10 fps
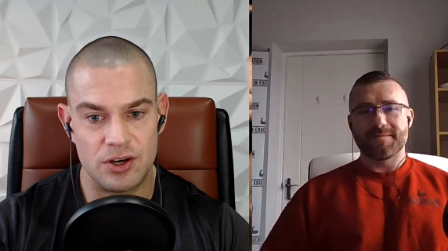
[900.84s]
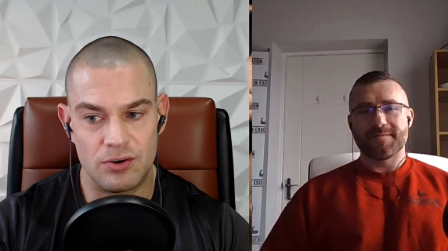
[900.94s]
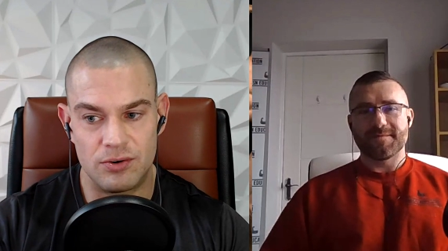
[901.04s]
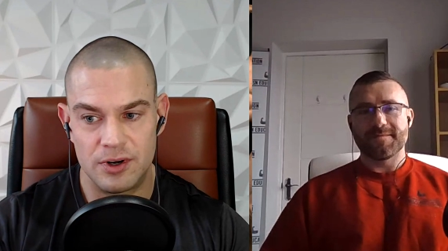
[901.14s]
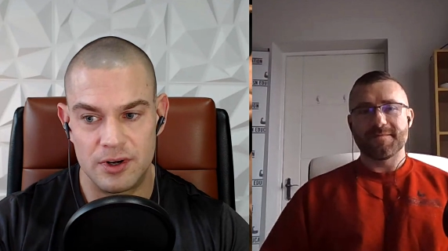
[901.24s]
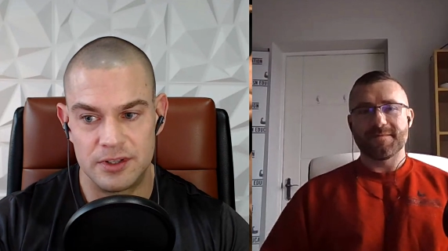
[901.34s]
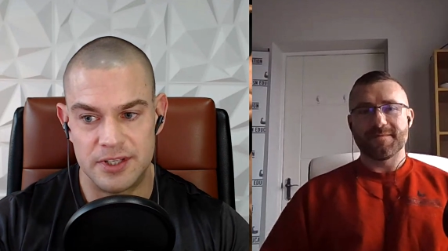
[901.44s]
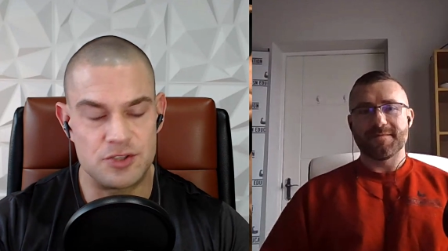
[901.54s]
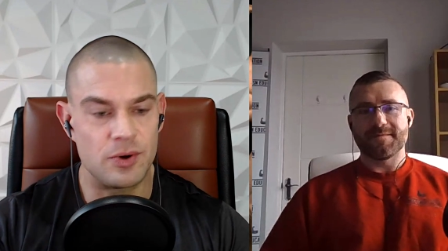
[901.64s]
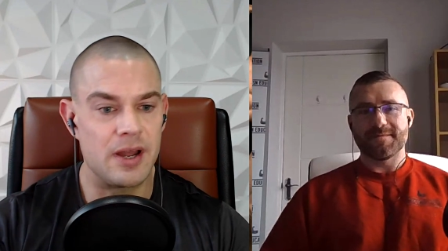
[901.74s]
Speaker 1: So
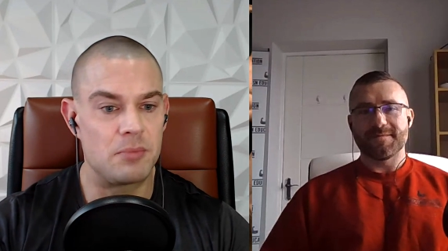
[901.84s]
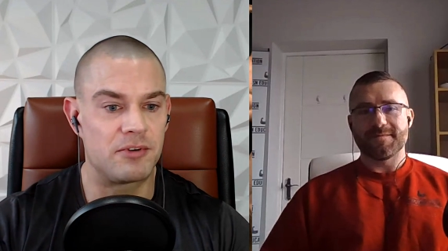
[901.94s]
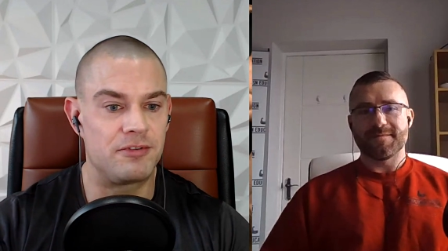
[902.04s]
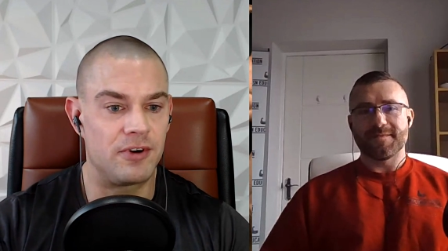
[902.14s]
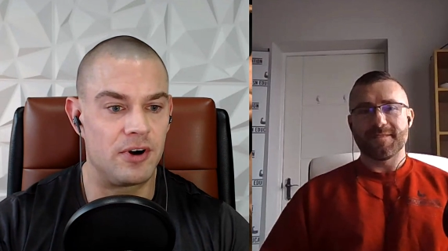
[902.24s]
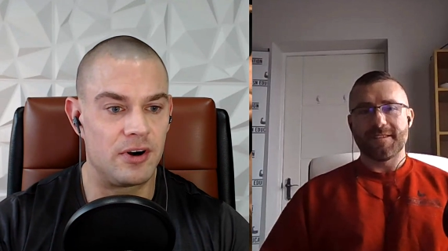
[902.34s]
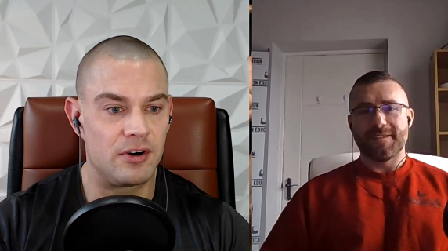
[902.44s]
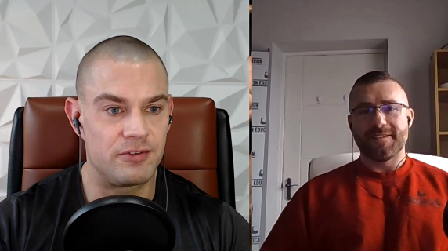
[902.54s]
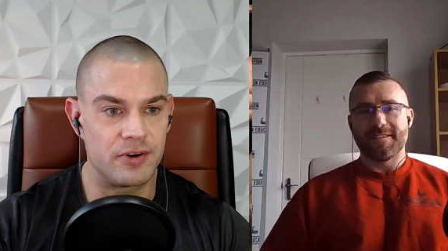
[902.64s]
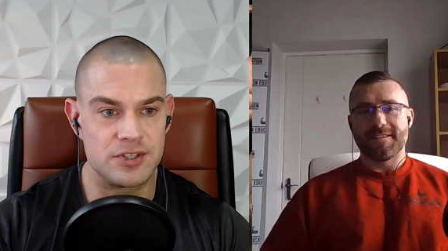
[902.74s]
that's why I
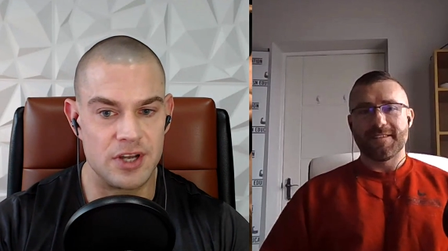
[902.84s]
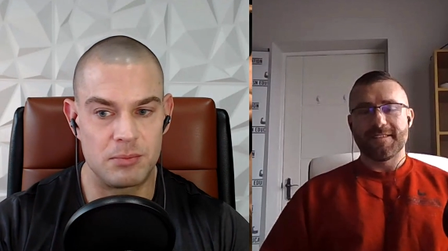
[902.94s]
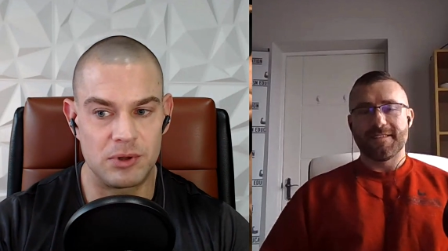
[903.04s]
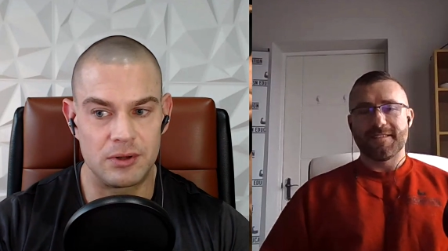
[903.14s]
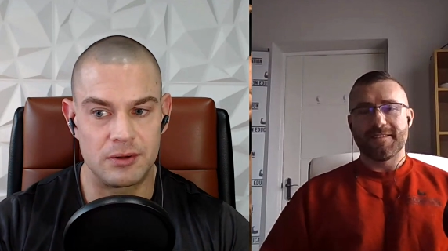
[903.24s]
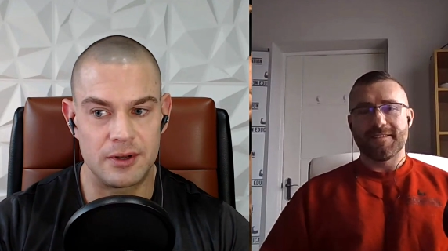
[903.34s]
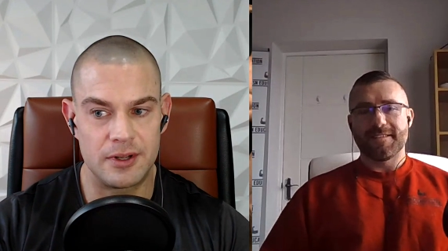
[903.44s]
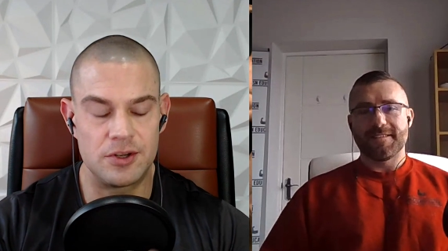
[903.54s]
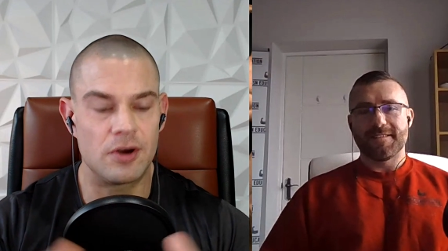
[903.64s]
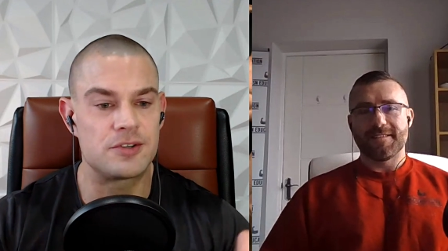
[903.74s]
prefer, for example,
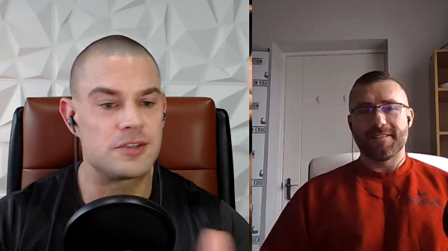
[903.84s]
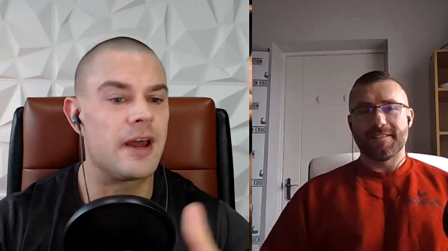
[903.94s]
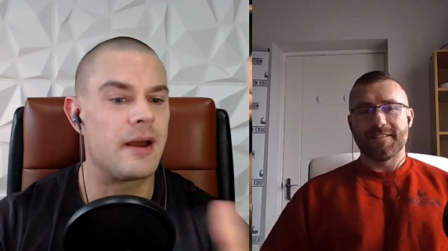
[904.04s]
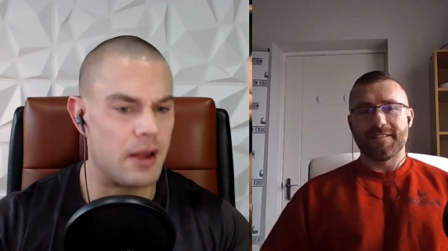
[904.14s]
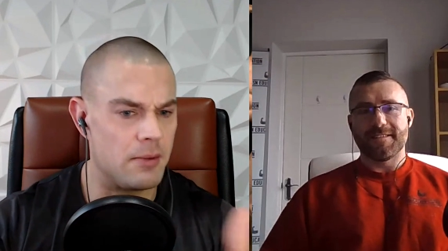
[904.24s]
a dose.